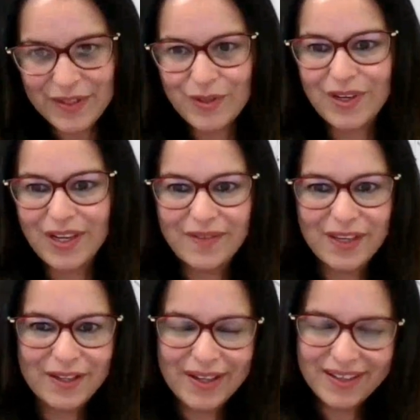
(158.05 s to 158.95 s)
which are
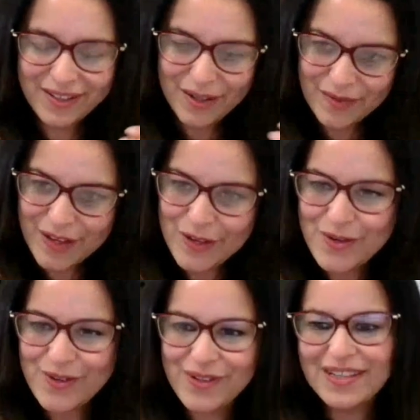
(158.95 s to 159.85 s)
driving our
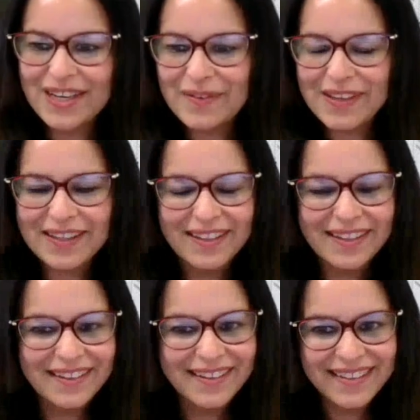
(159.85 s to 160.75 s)
innovation, driving
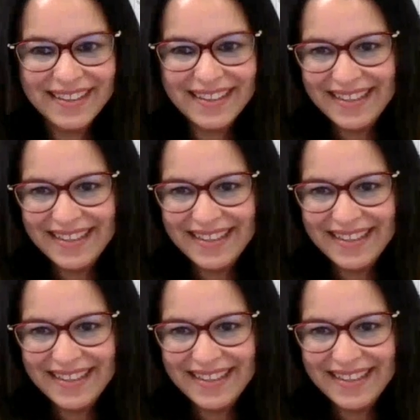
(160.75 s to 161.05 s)
our